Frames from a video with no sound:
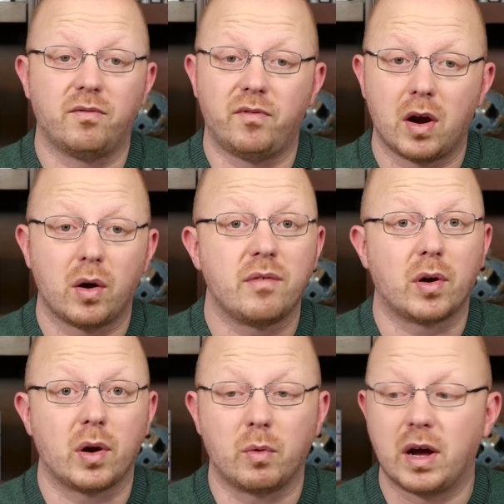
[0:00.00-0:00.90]
very,
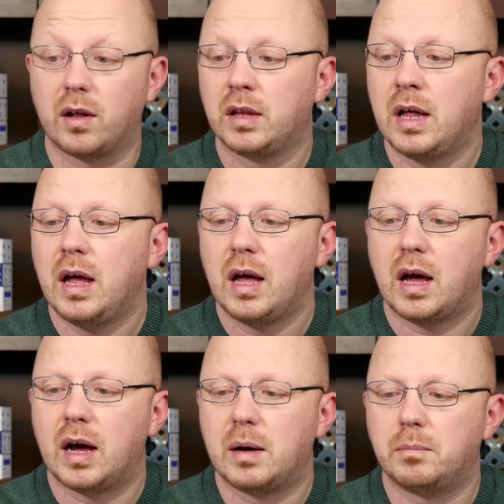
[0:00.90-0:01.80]
very well.
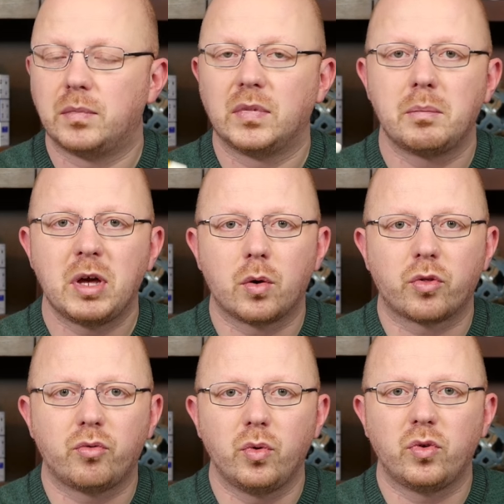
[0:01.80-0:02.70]
Um, let me go
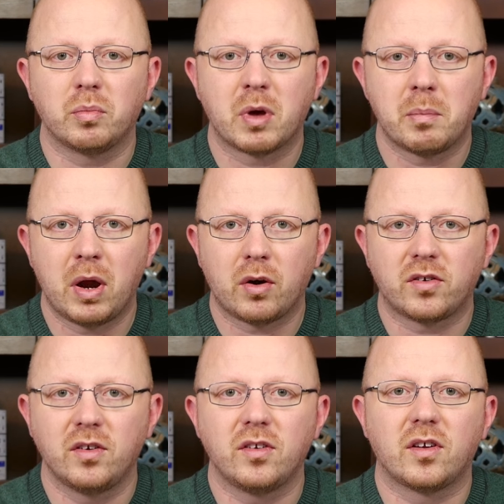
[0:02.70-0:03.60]
through some
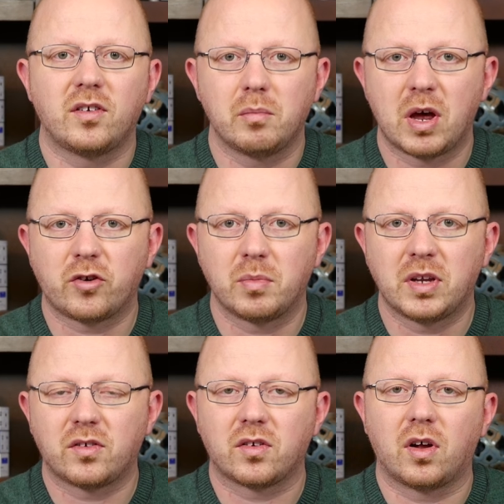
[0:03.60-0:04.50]
comparisons and some measurements.